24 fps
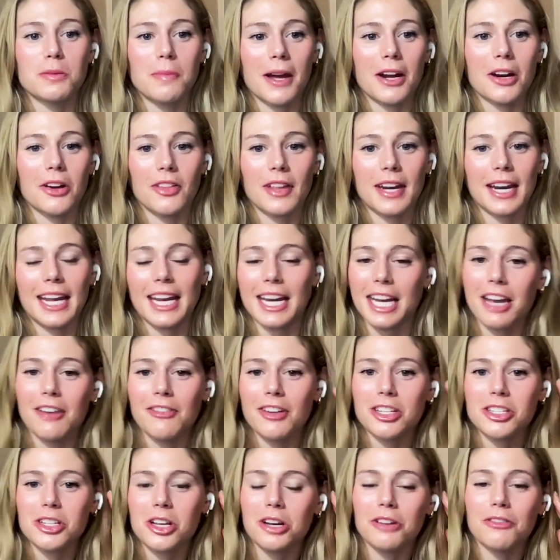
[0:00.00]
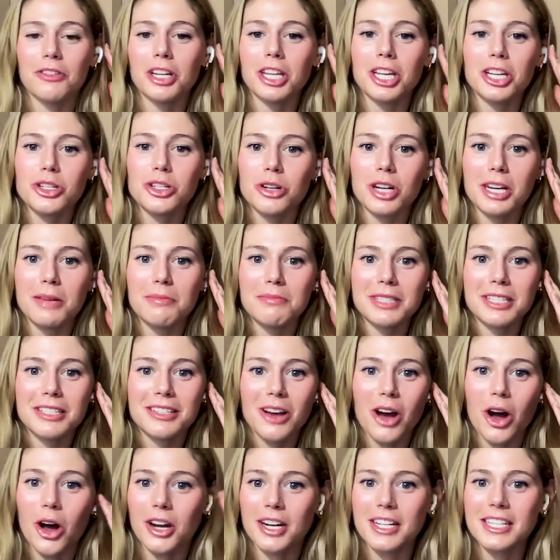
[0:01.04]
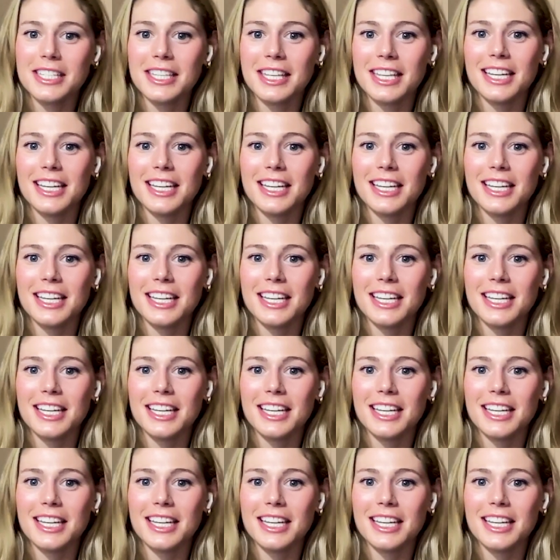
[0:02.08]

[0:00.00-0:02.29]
better than any of us could have really dreamed, honestly.